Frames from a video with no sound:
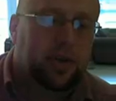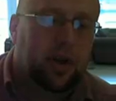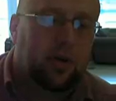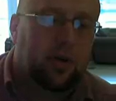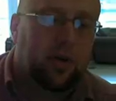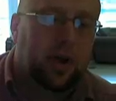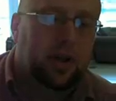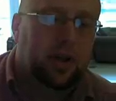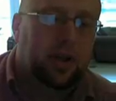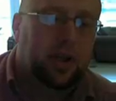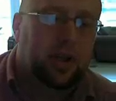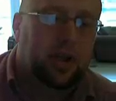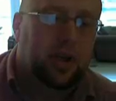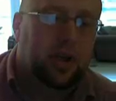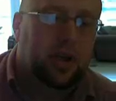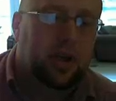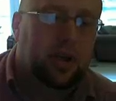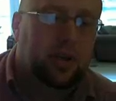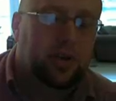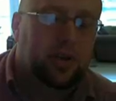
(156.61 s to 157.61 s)
I'm just going to
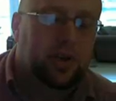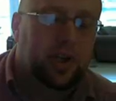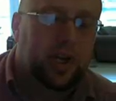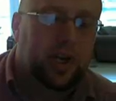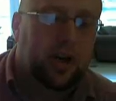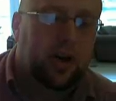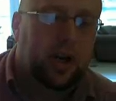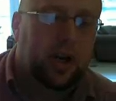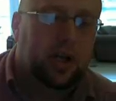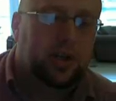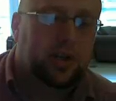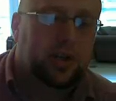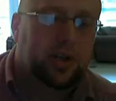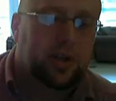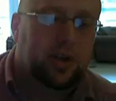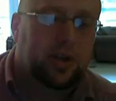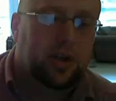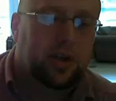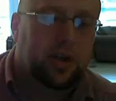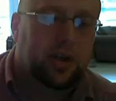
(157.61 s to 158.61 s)
write the
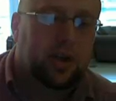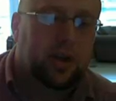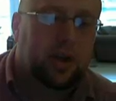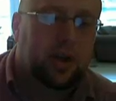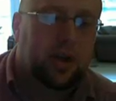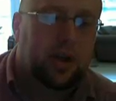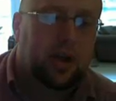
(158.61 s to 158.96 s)
generics.